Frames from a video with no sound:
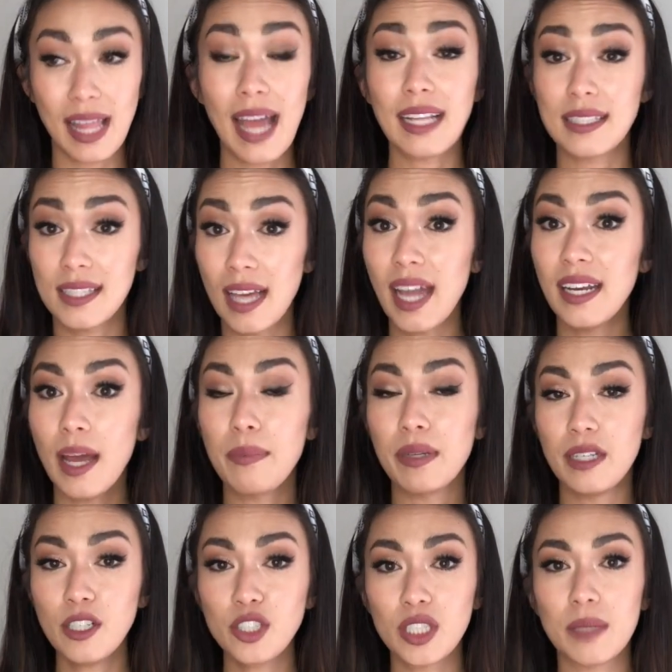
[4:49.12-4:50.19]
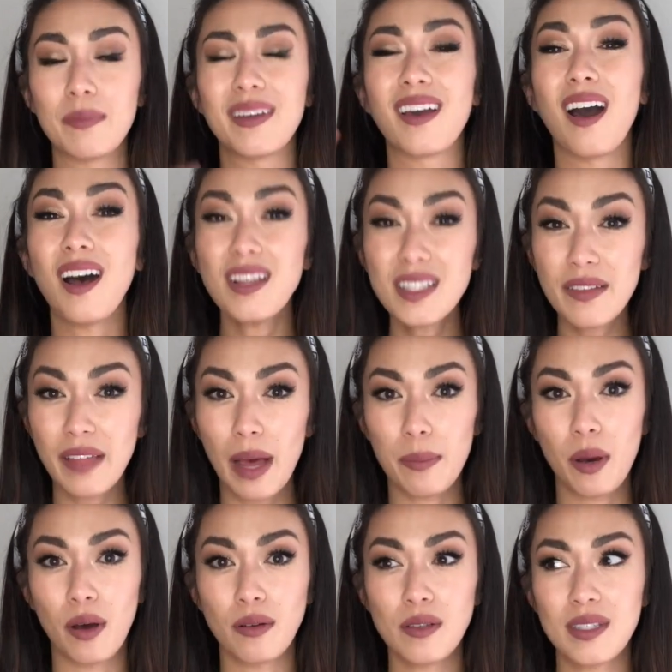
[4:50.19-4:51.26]
signed up initially because of that
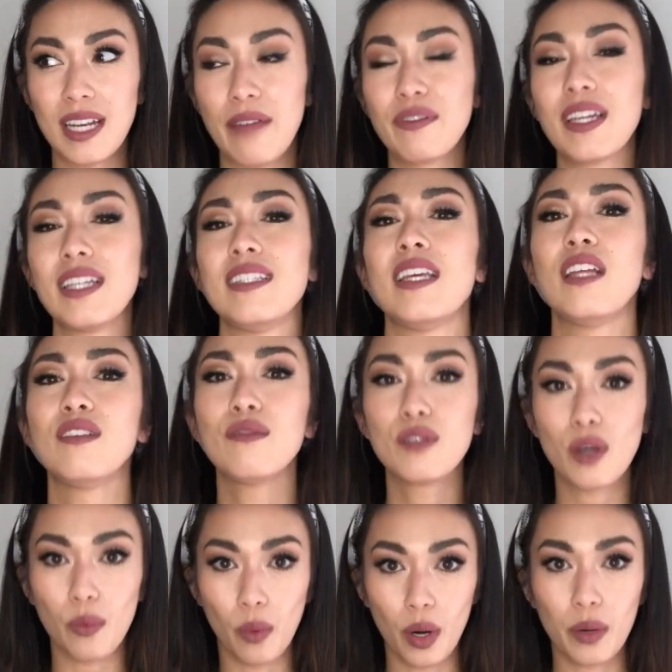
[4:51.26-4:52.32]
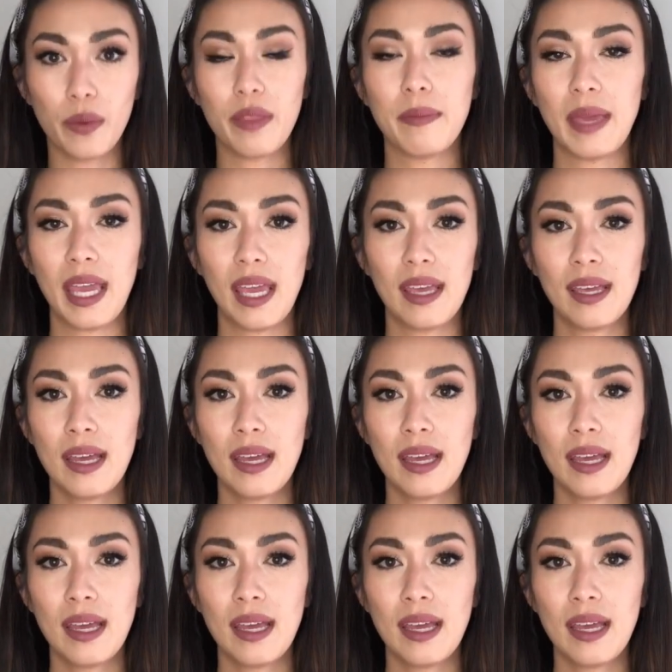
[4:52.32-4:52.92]
post and have continued to work with me